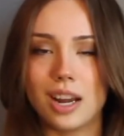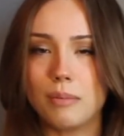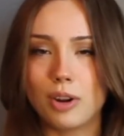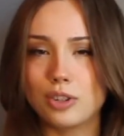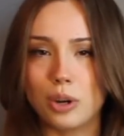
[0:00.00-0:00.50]

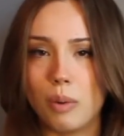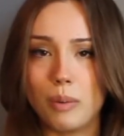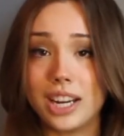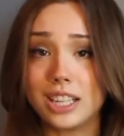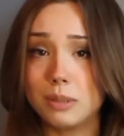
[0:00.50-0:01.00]
I'm not sure what
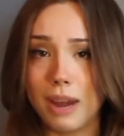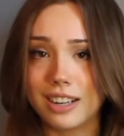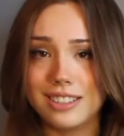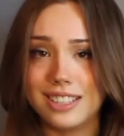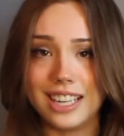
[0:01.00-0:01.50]
we
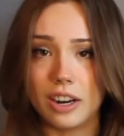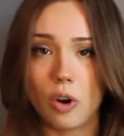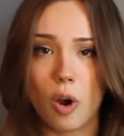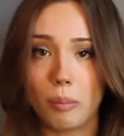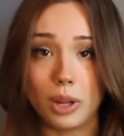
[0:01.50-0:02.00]
expect to get
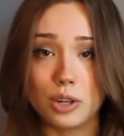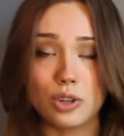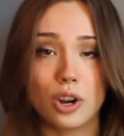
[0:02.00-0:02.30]
accomplished